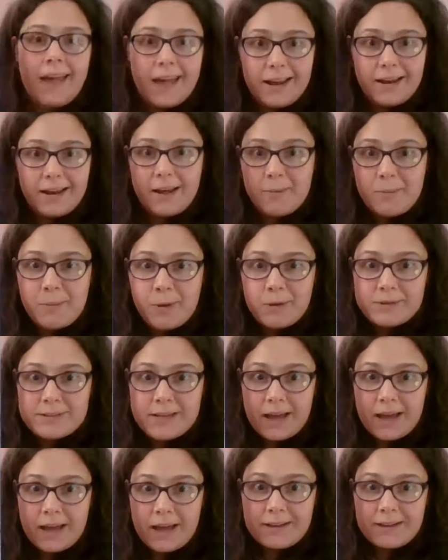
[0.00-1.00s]
And I'm all
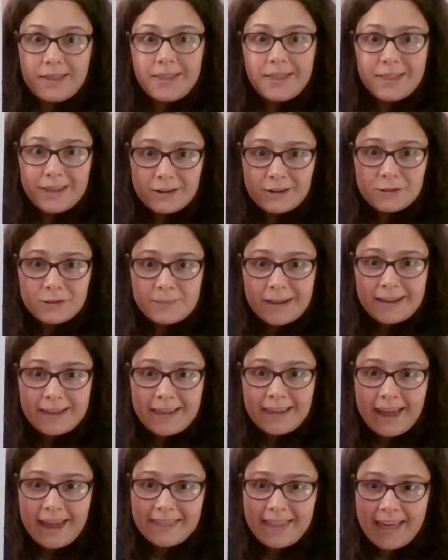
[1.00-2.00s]
done. There's my
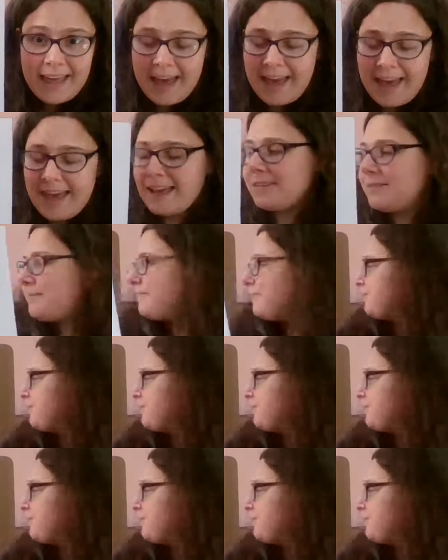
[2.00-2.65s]
Cat in the Hat.